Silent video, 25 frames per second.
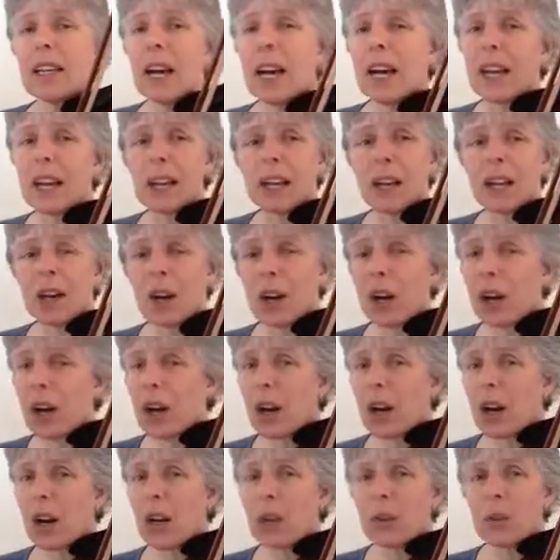gotta
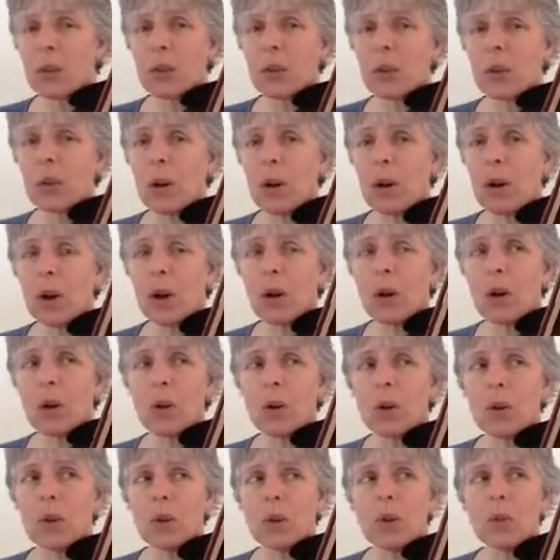go
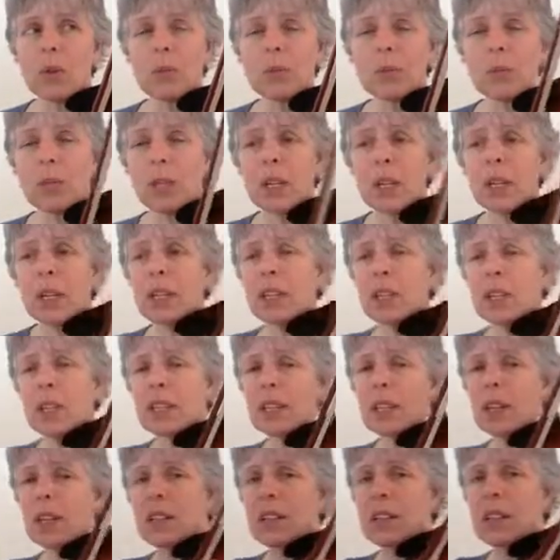home. So
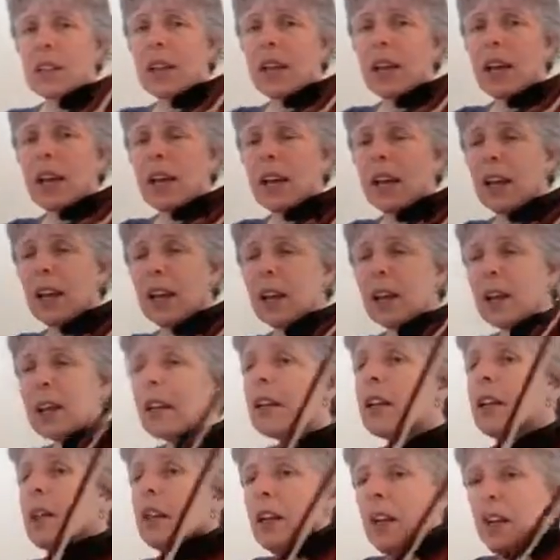that starts on A.